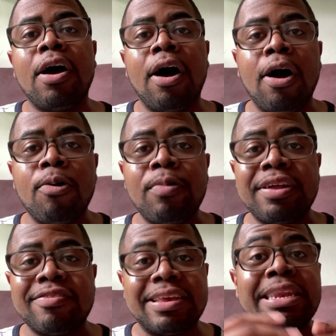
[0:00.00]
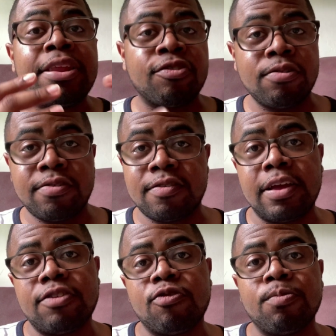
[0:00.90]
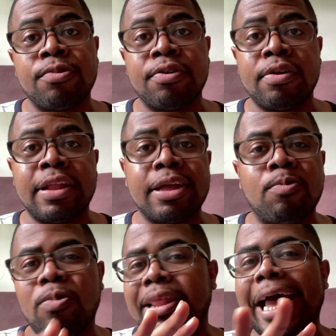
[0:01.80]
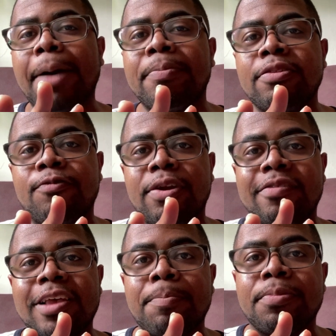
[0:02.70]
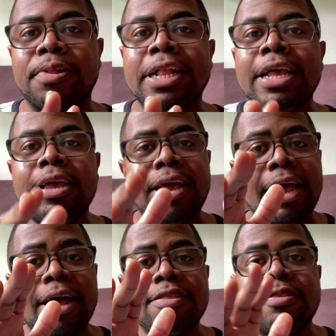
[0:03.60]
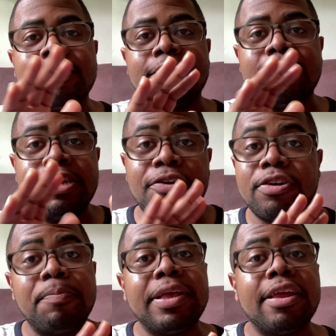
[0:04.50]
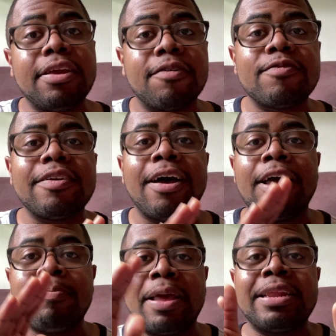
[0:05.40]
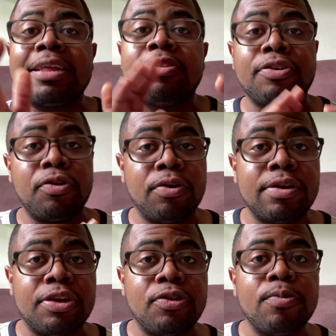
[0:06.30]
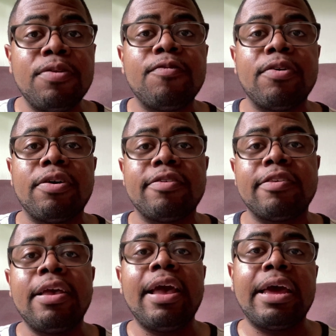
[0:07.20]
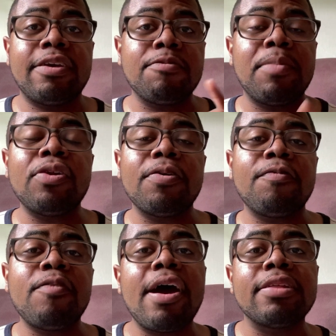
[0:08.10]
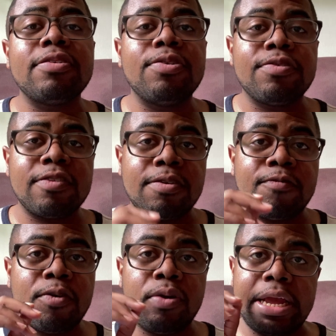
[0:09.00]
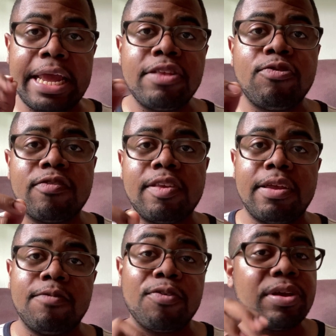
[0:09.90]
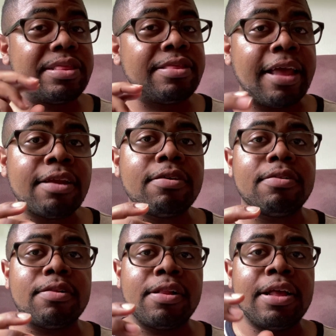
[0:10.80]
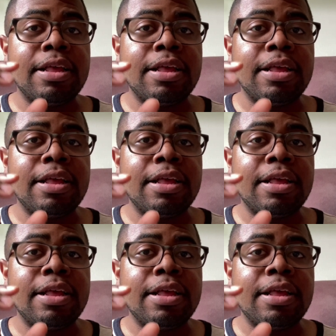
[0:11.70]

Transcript: how its initial states were, like what happened, for example, at the near the beginning of time and at the early universe. And as a matter of fact, there is a very interesting, very technical